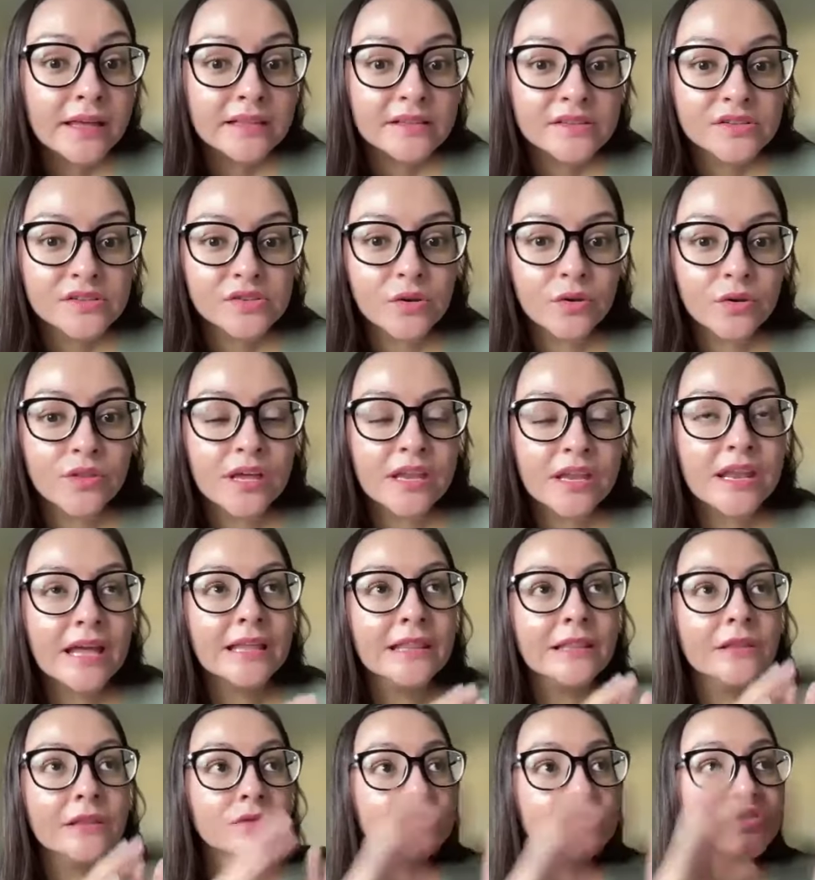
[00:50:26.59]
And so then
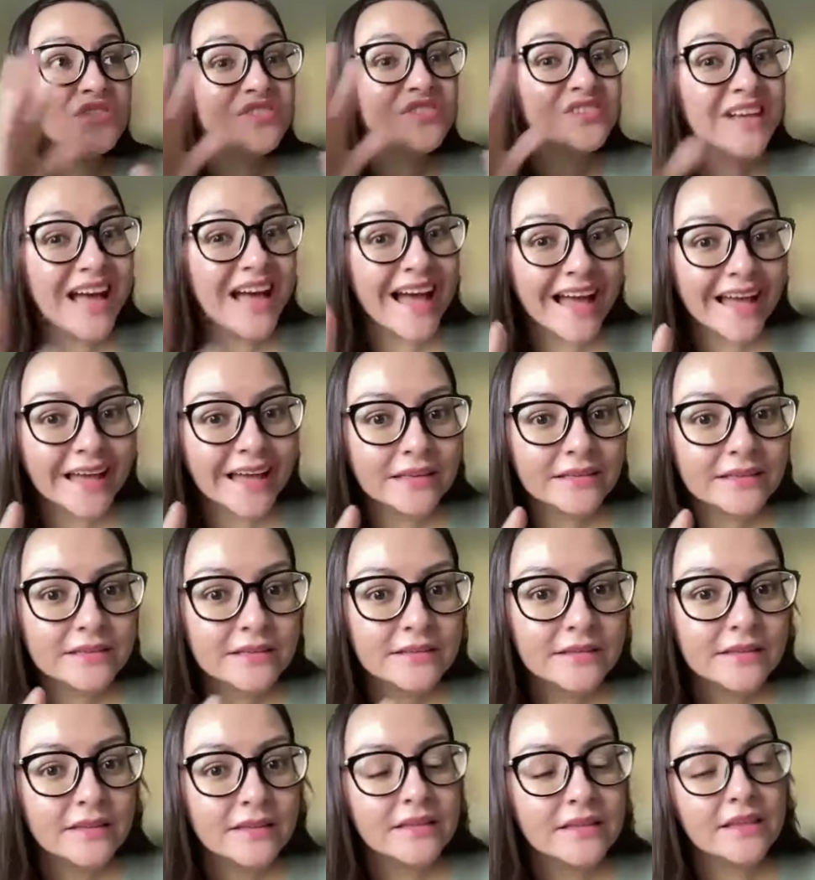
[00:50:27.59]
I lose sight
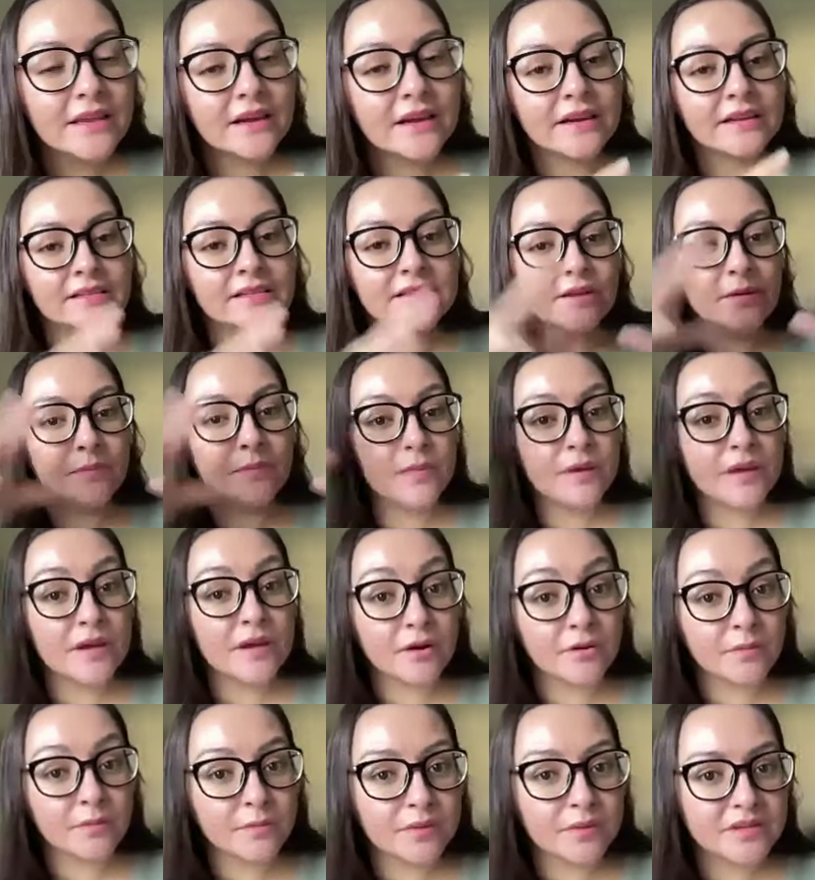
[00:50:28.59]
that there is a
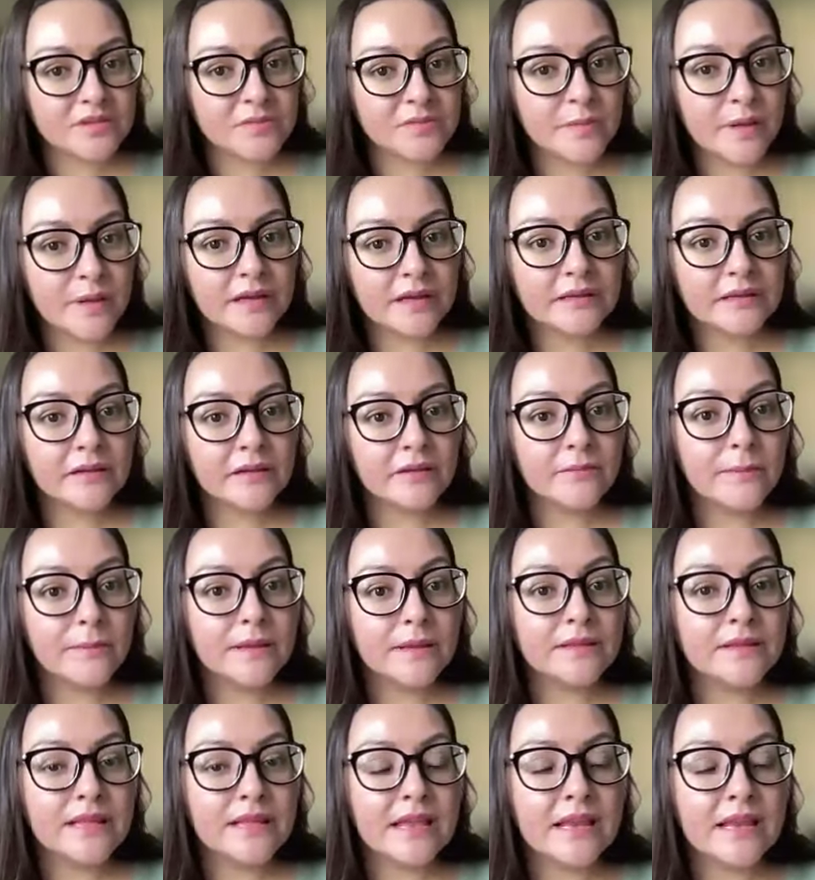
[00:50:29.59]
bigger perspective,
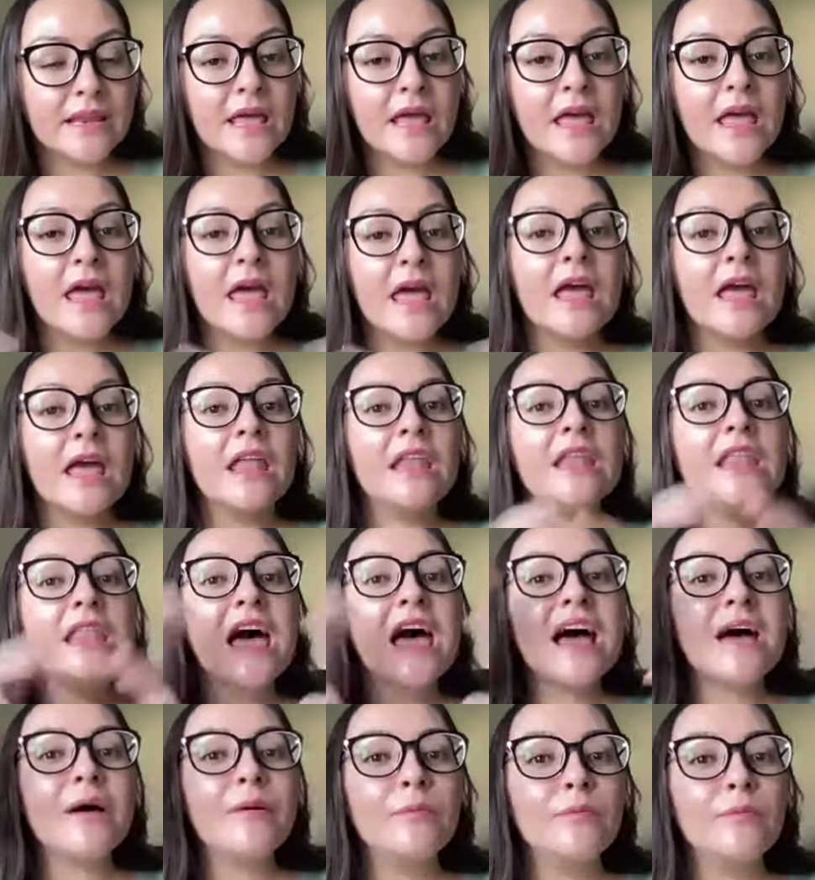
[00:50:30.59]
but then
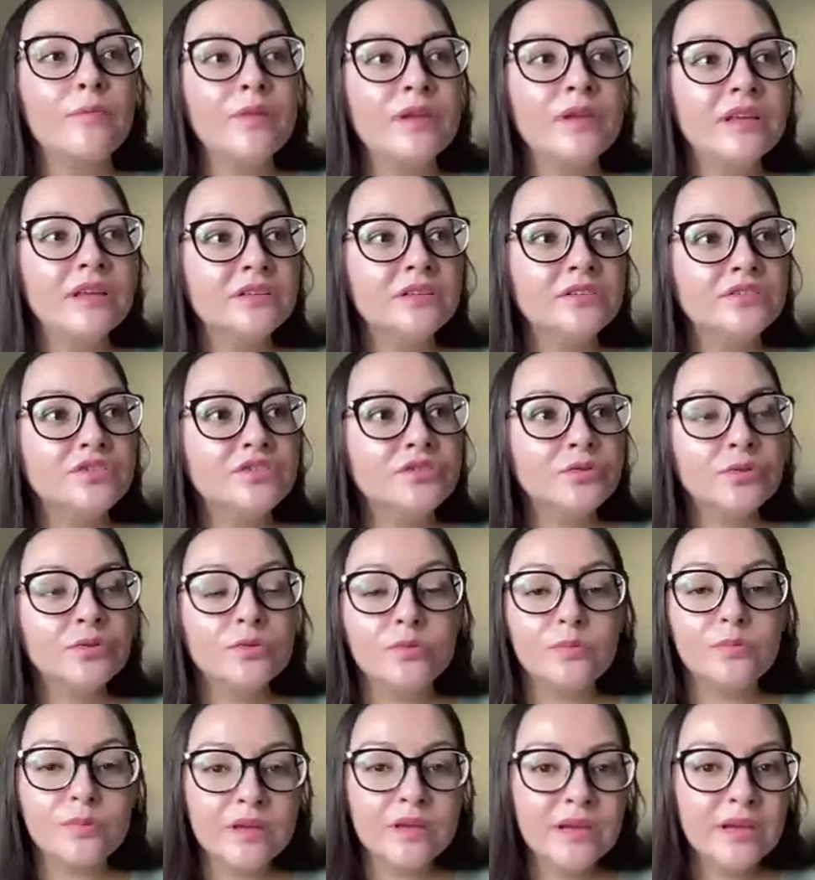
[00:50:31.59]
not be
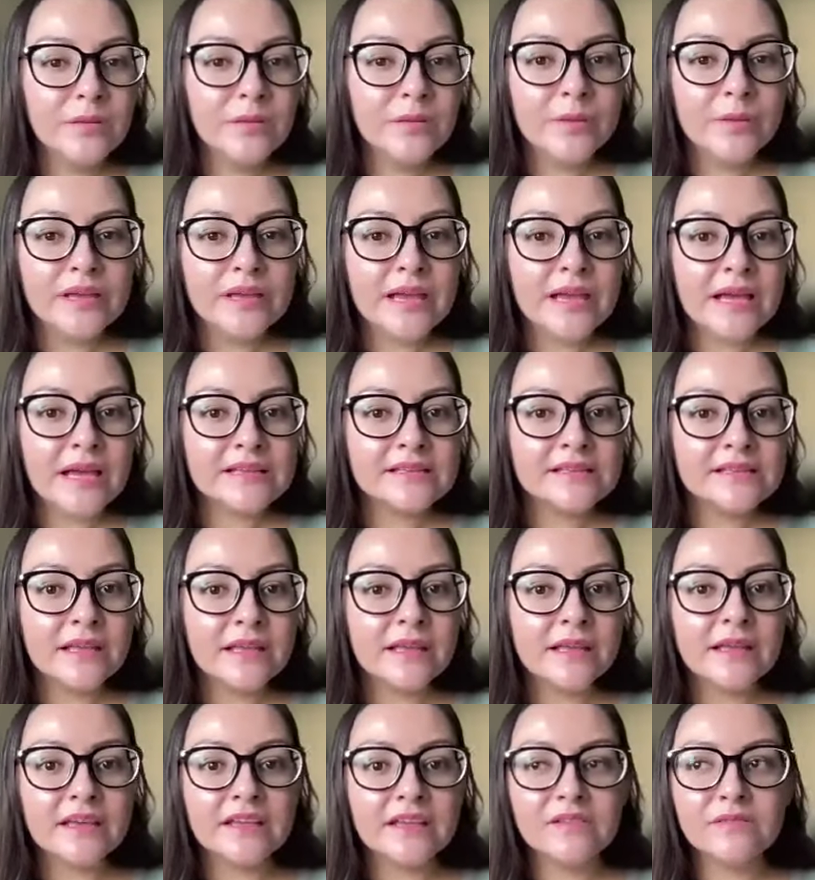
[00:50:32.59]
too big because
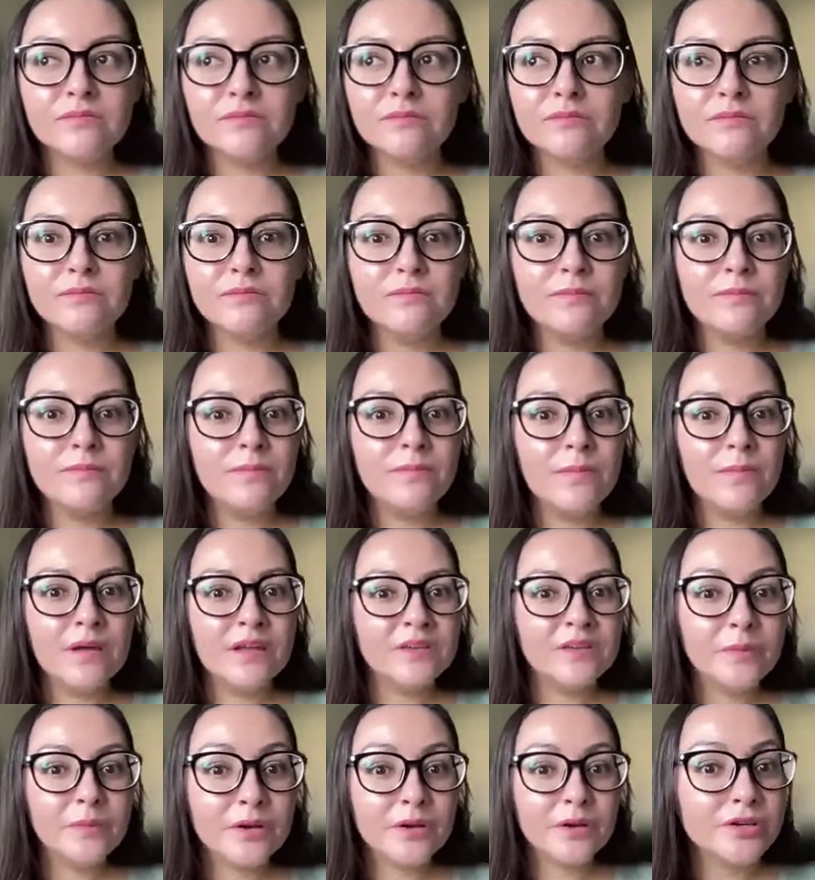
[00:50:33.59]
I can
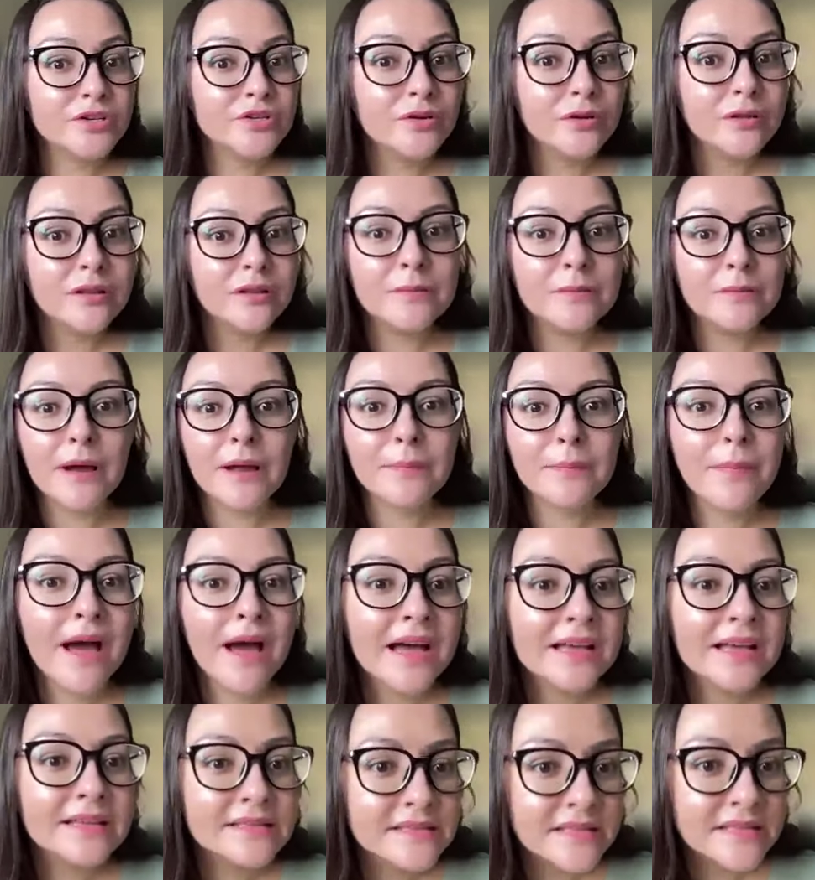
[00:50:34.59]
spiritually
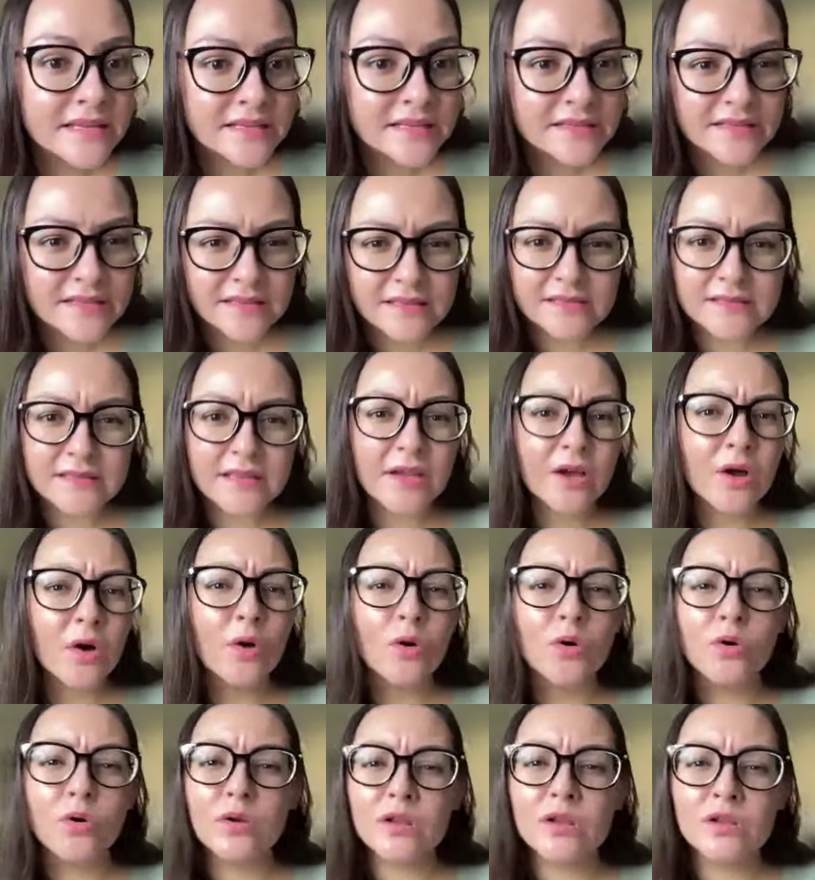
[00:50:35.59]
bypass things and say,
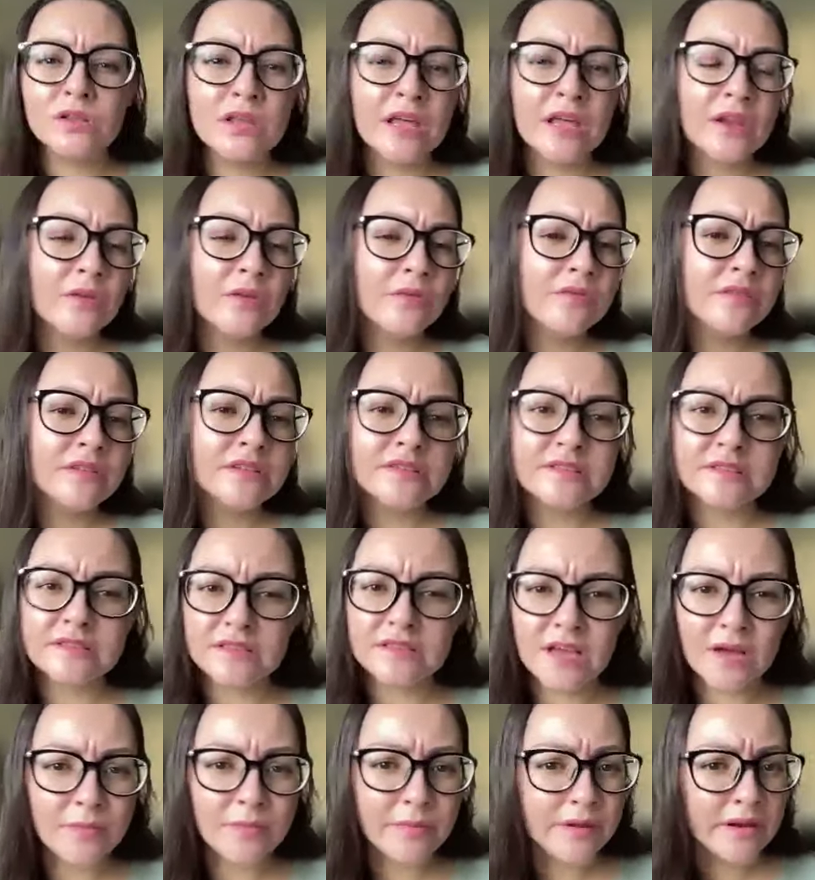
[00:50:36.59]
oh, none of this
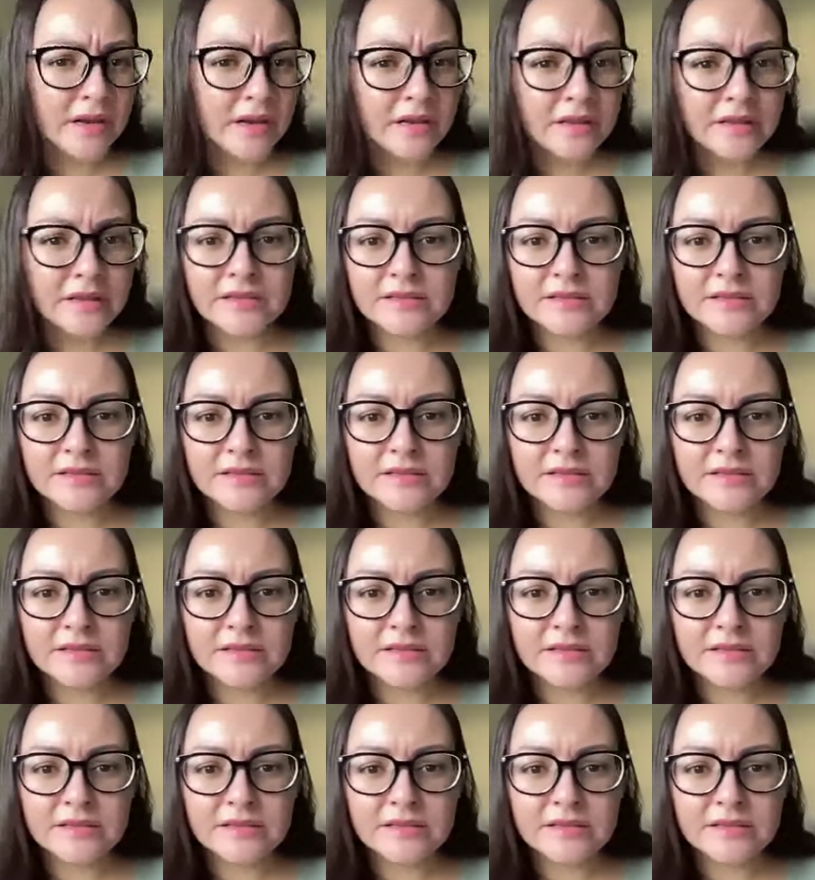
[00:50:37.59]
is happening.